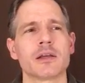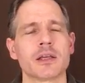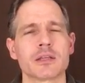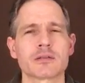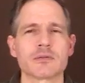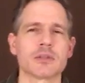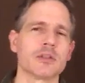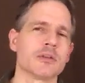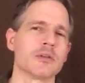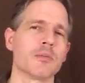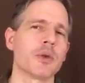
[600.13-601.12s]
guess
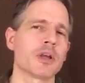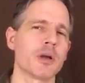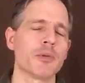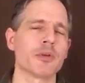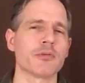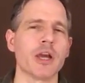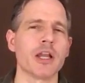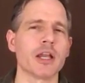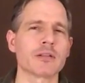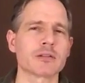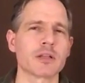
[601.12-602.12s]
you pick up on the
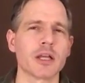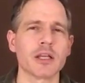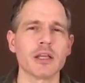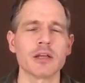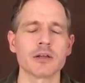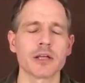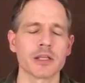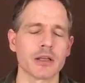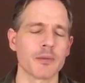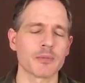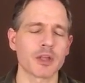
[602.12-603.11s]
right-hand side here
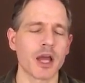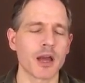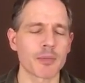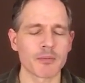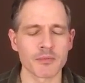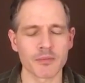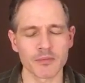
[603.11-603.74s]
and up top,